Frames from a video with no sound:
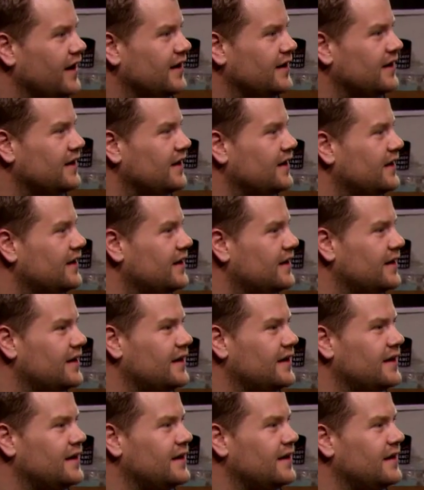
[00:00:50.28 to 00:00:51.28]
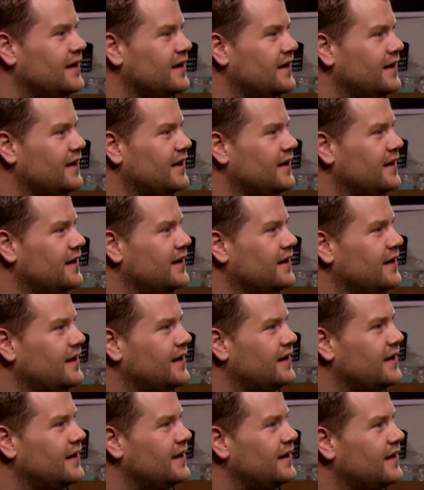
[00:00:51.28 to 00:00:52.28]

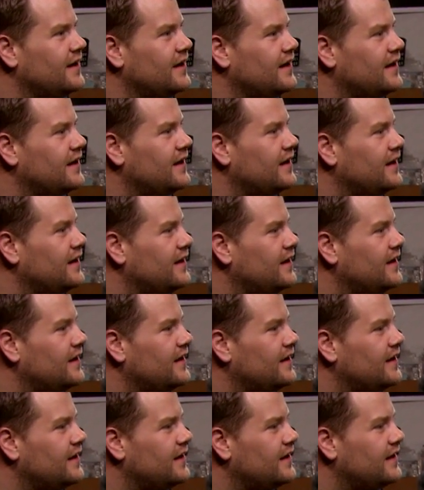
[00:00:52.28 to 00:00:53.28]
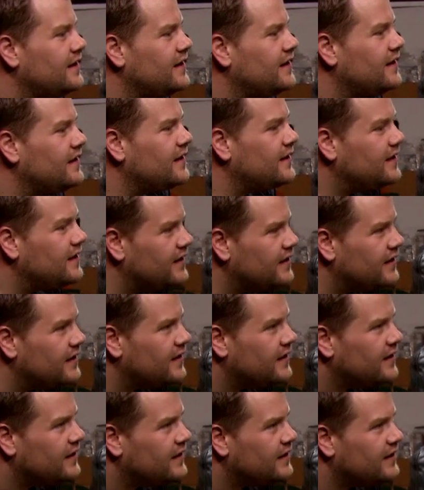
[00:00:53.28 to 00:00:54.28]

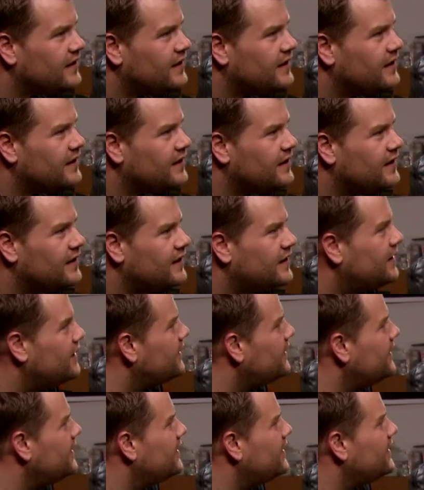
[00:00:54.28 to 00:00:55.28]
(silent)